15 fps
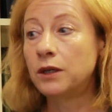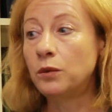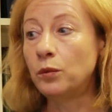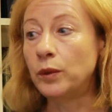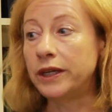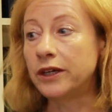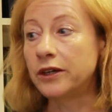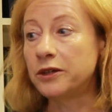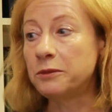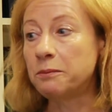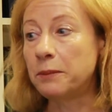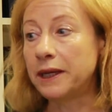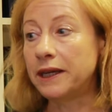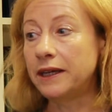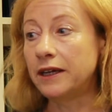We could
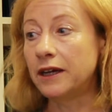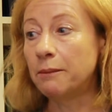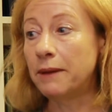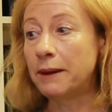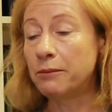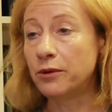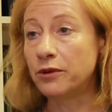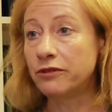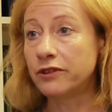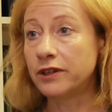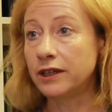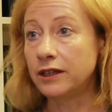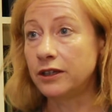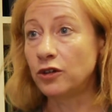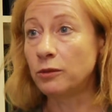be a member of the
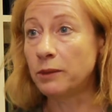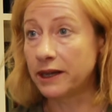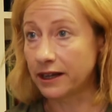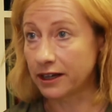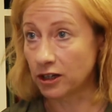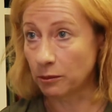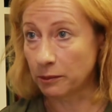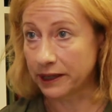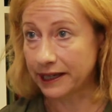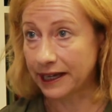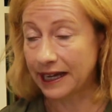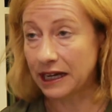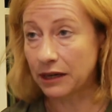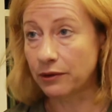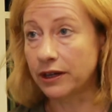European Economic
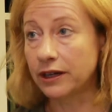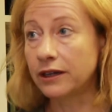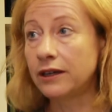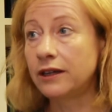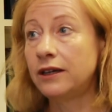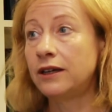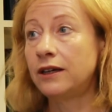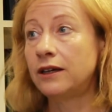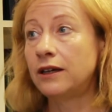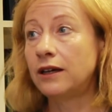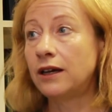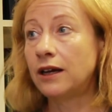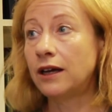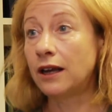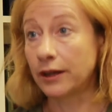Area,
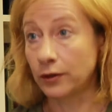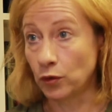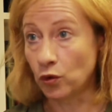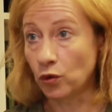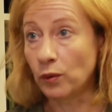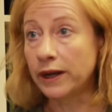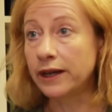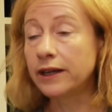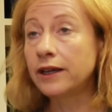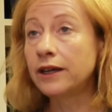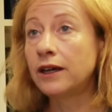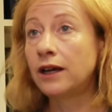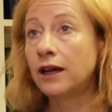like Norway,